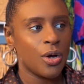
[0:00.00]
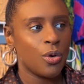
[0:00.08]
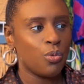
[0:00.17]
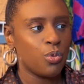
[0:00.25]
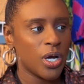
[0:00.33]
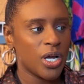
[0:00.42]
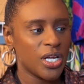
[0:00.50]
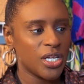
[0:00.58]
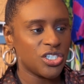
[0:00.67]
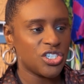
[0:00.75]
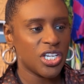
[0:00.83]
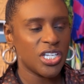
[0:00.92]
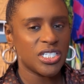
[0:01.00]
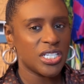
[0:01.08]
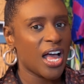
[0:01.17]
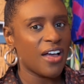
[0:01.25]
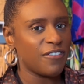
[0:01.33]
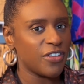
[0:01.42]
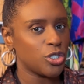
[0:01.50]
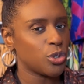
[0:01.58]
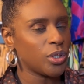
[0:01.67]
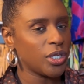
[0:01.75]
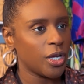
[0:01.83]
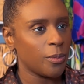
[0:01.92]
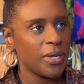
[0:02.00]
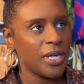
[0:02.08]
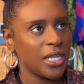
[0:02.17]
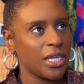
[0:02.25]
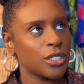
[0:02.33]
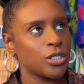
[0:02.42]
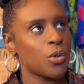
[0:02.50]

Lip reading: was just not visually appealing.